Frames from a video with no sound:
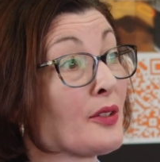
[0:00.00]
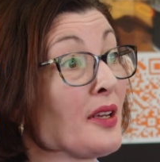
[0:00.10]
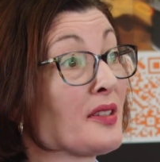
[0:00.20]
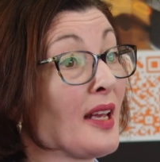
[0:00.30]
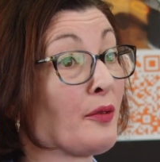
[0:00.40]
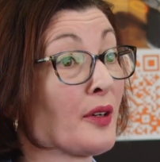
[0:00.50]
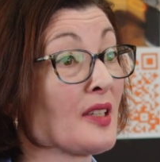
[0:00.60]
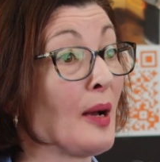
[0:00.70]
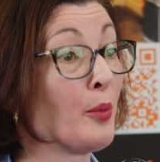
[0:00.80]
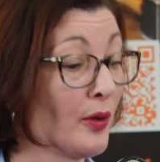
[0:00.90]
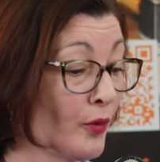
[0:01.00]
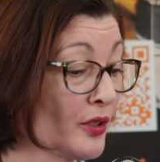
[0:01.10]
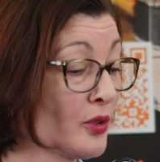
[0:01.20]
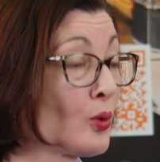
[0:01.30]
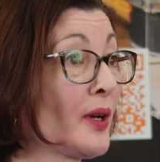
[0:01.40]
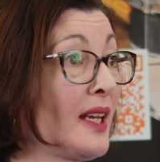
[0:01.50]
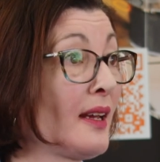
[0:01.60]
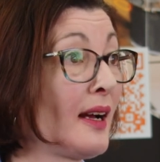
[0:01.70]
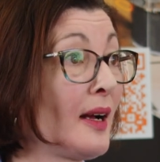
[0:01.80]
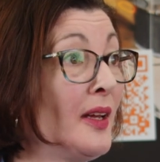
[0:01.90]
So say, for example, you've got a store
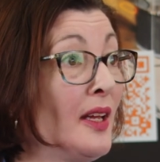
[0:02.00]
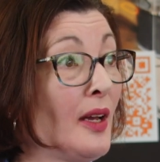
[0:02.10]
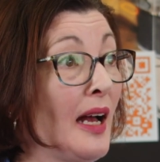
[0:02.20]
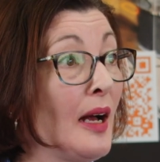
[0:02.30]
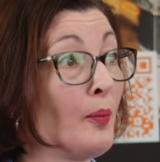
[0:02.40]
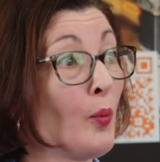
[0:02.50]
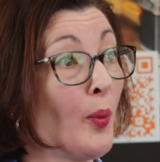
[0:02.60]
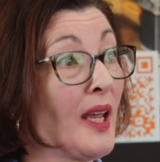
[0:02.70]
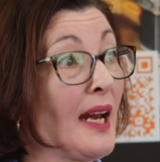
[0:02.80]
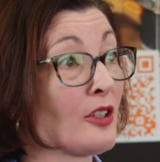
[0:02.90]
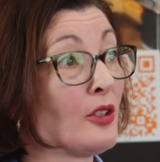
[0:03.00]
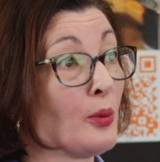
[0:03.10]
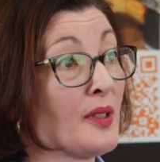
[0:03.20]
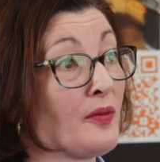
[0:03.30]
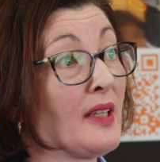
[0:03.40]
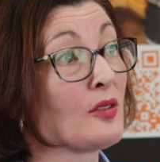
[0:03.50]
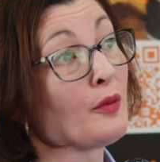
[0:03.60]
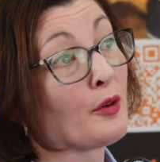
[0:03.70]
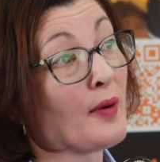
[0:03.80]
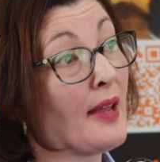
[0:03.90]
here. What we can actually do is fence
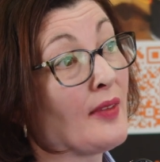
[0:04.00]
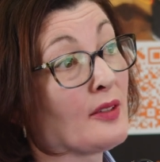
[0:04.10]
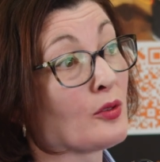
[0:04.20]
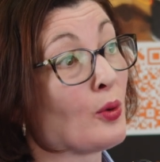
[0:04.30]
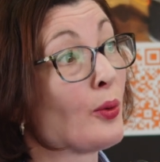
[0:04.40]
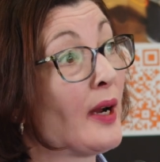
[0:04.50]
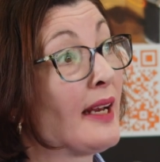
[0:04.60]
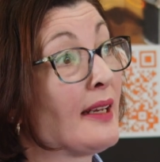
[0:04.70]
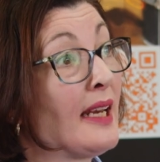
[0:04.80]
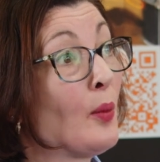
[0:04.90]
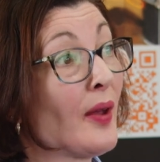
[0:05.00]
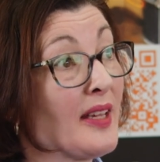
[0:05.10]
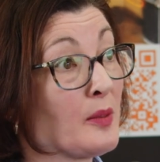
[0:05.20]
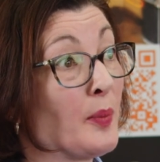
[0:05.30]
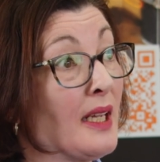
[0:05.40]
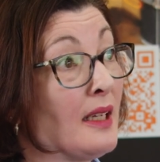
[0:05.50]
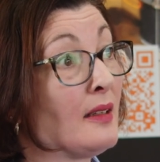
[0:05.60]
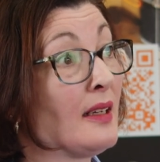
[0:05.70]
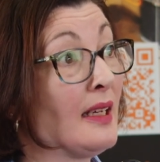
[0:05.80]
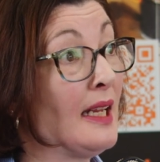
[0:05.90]
off around that store, and anyone that's
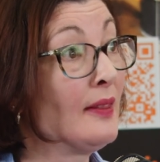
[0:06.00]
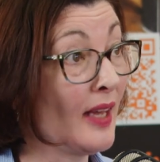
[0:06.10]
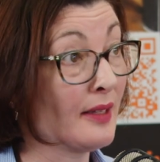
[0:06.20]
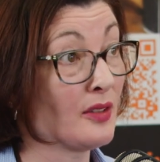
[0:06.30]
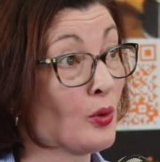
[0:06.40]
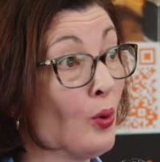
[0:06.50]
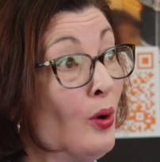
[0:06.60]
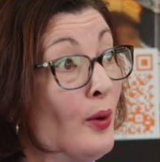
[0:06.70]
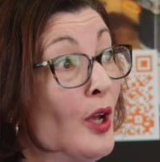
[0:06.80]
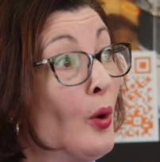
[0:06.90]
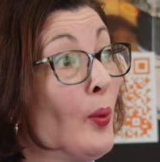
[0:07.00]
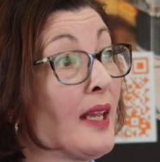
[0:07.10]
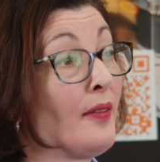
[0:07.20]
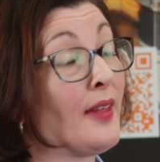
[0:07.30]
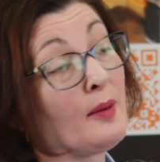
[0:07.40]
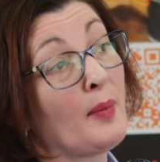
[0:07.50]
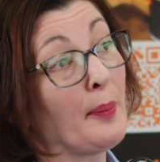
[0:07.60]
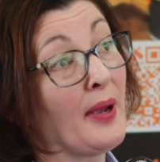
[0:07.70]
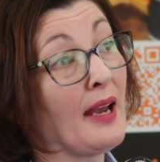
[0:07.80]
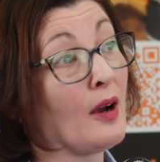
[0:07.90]
been in that store, we can then
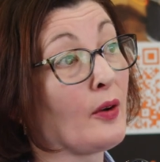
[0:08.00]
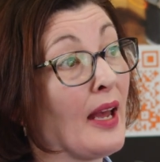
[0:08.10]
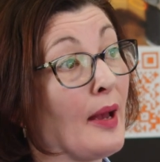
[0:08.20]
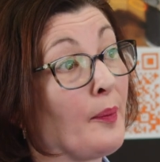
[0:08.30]
map out